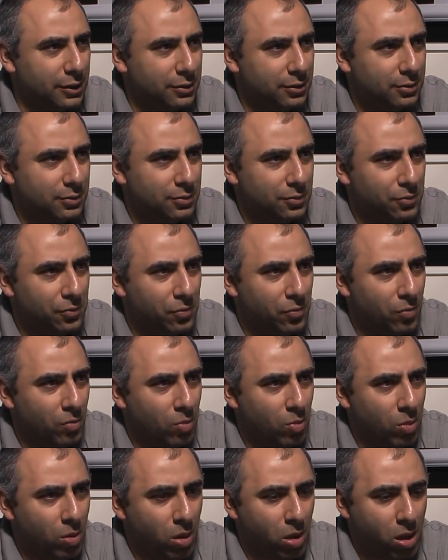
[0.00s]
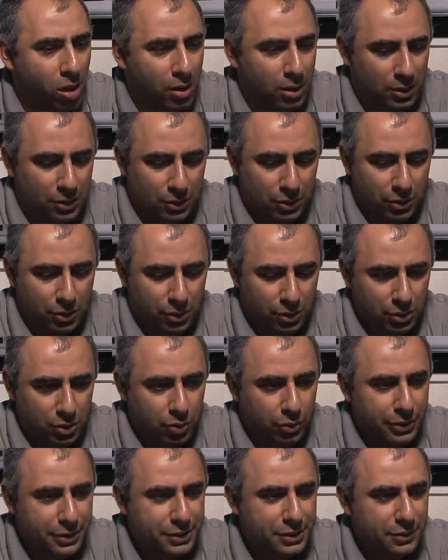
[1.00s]
it.
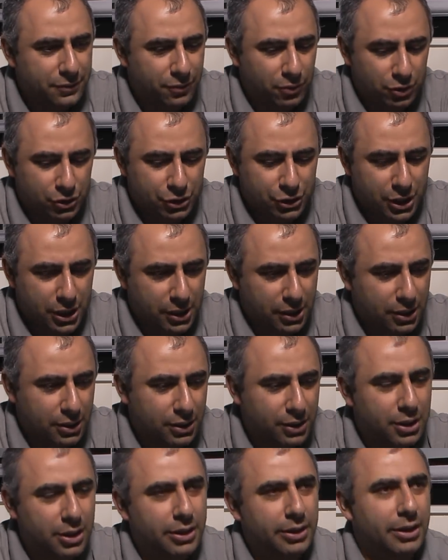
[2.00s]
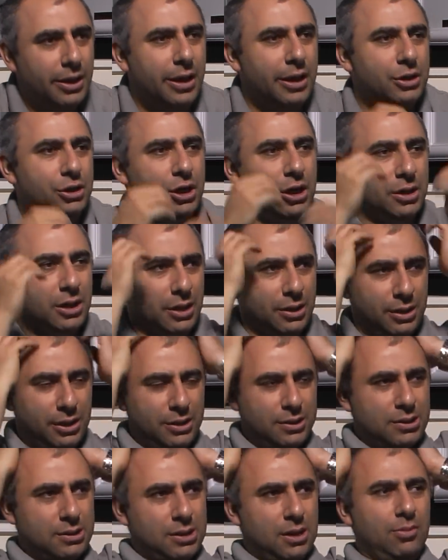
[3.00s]
Queen c4 check, king h8. And
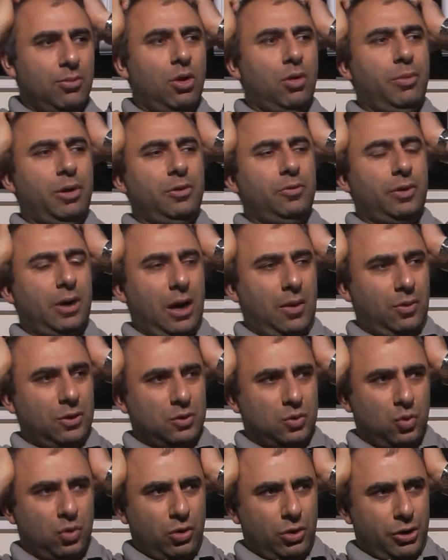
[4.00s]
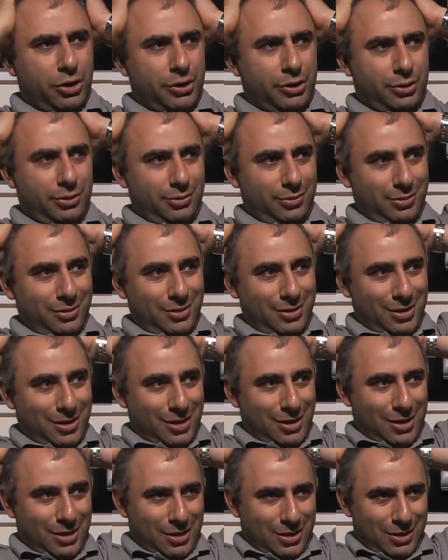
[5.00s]
this is the moment where I was worried.
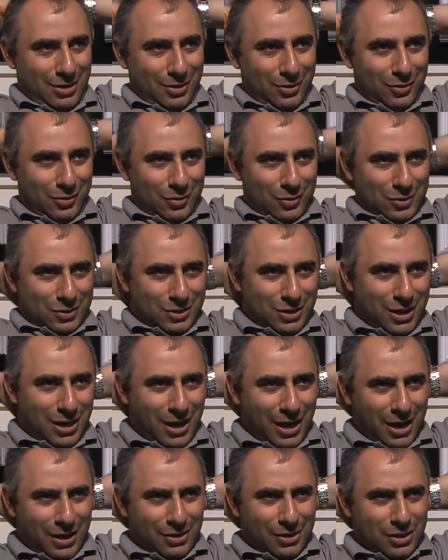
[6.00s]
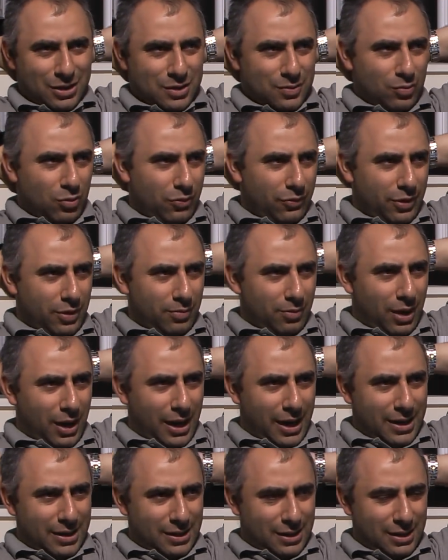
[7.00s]
Because he had this move in
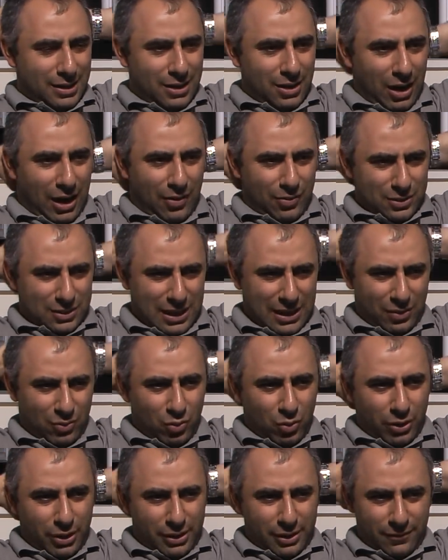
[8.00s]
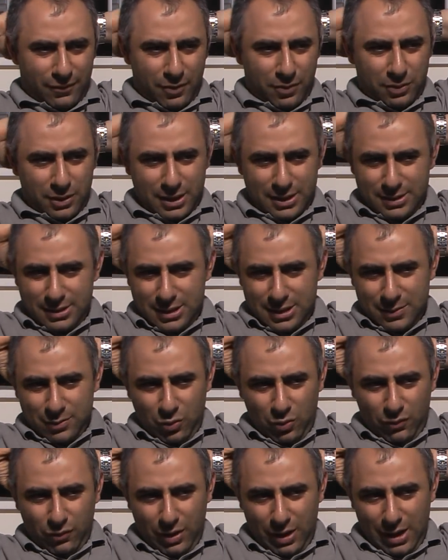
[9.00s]
mind. You know, I was like worried. If he plays this
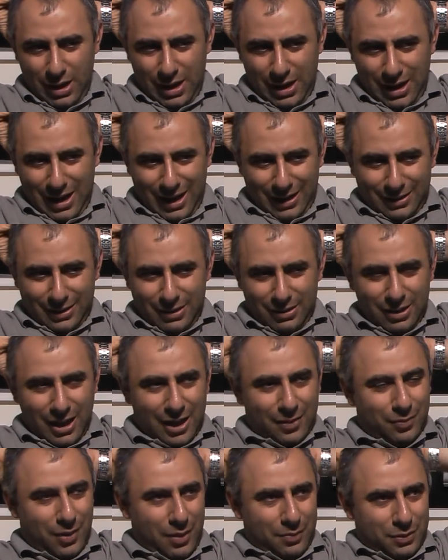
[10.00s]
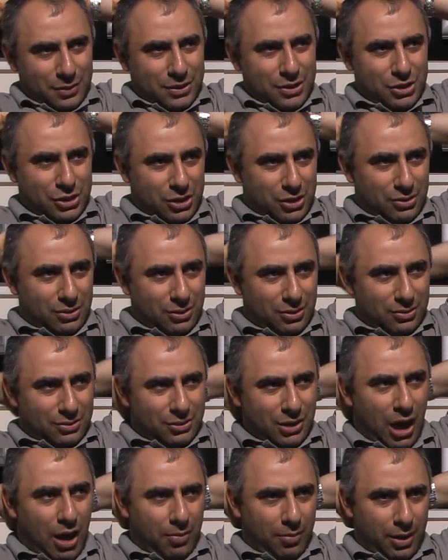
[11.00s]
move, I didn't like my position
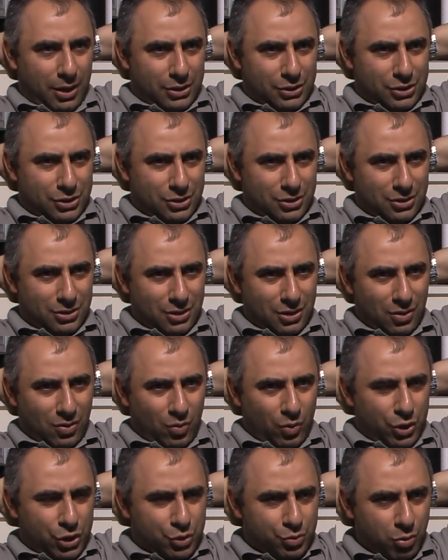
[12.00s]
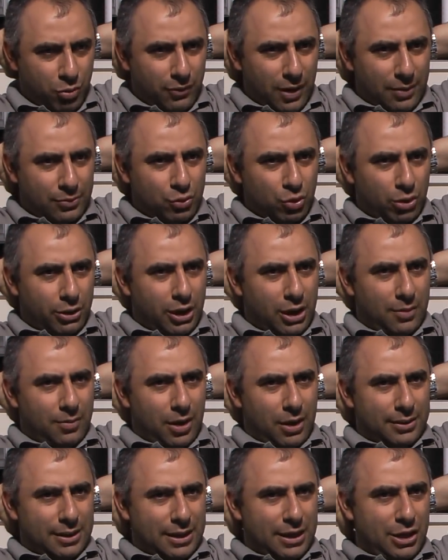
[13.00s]
that much. Which move I'm talking
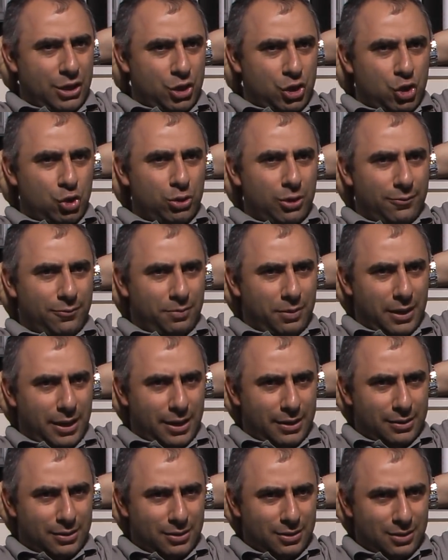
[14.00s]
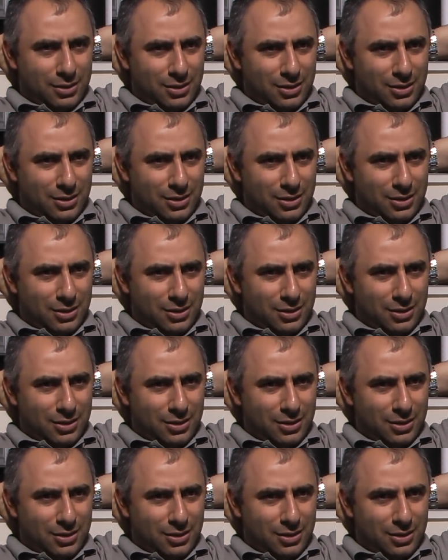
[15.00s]
about that he should have played?